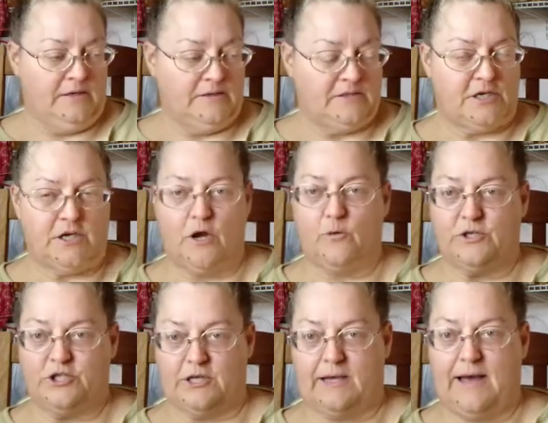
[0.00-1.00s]
to know what
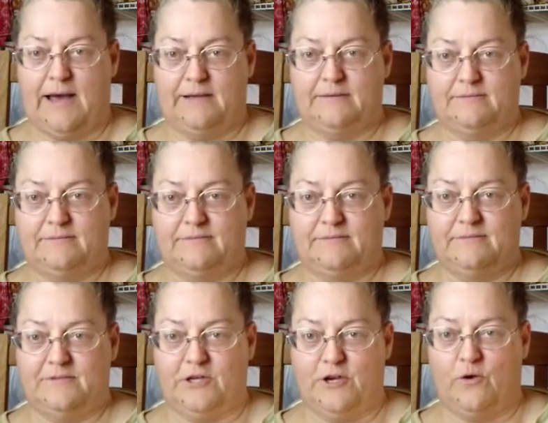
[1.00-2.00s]
you got,
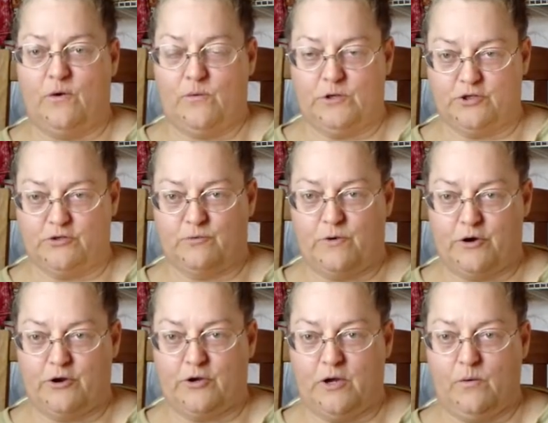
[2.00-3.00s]
to know where
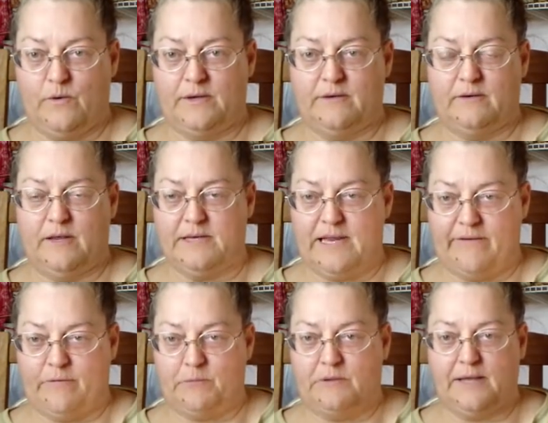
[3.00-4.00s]
you're going, and to have
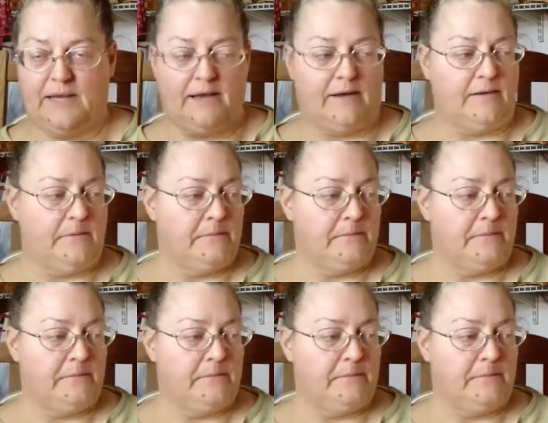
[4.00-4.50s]
a plan.